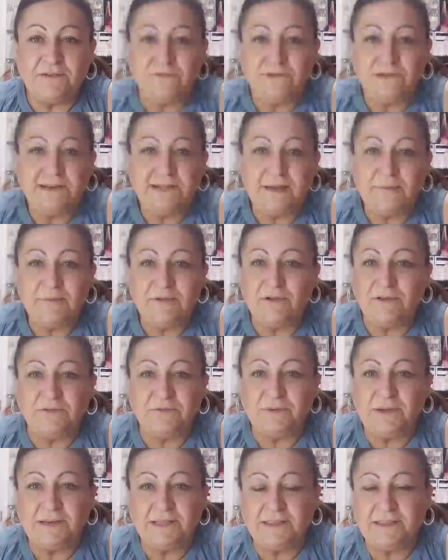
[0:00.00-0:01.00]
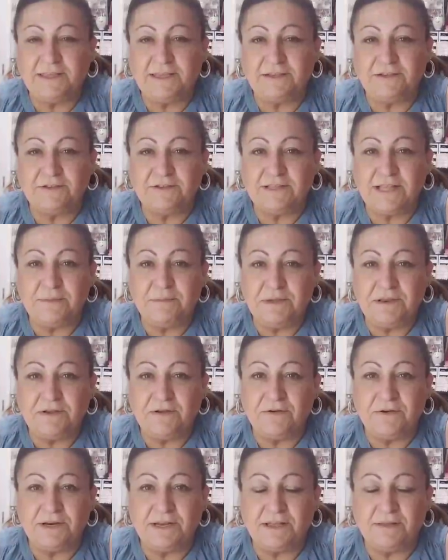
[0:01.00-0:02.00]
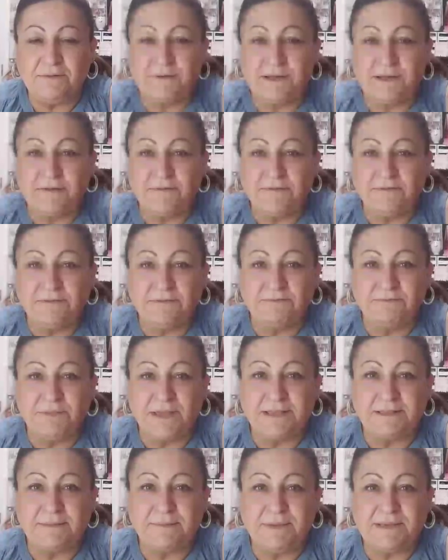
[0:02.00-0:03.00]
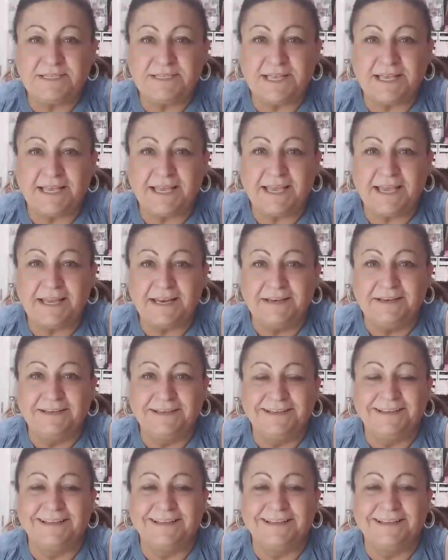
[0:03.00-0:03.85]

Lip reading: You can add me up to anything. Just let me know and I'll make the best I can.